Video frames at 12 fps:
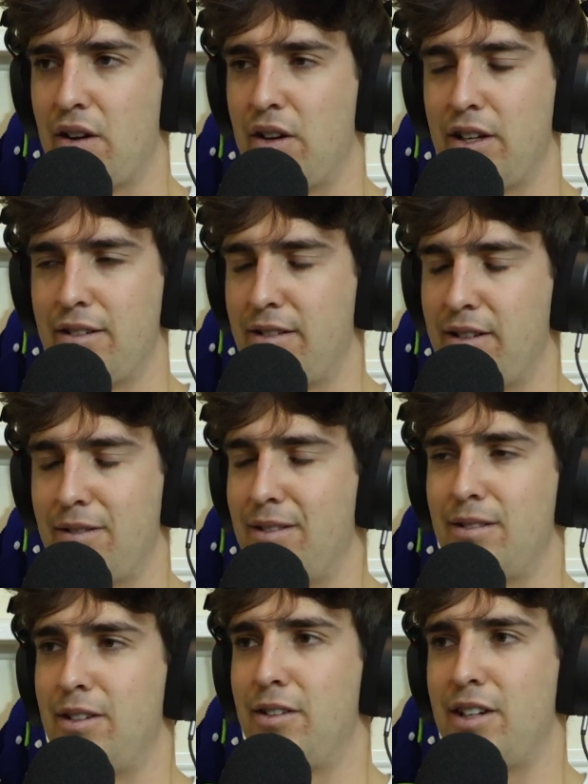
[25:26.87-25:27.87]
oh,
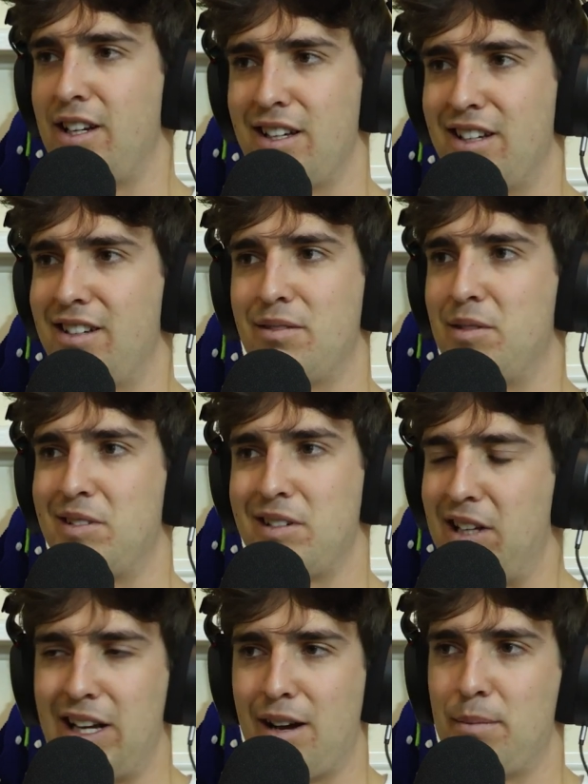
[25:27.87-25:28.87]
you're an idiot, you
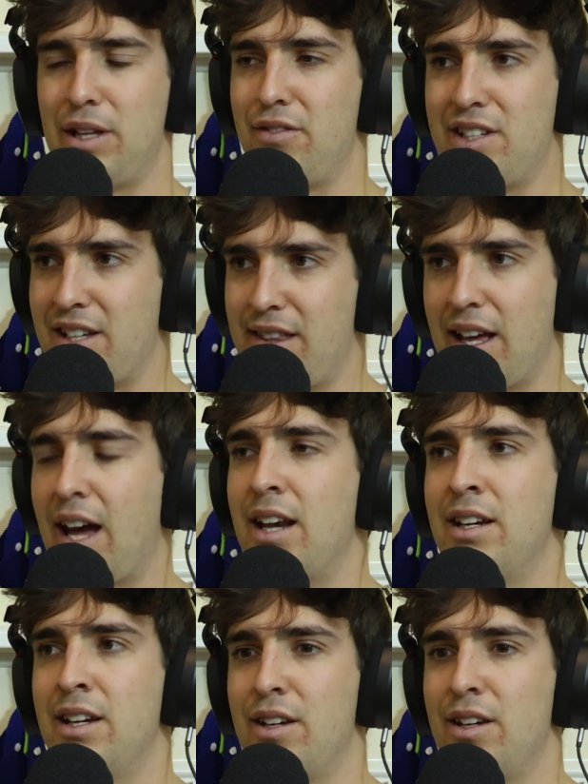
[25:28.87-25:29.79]
can't believe you said that.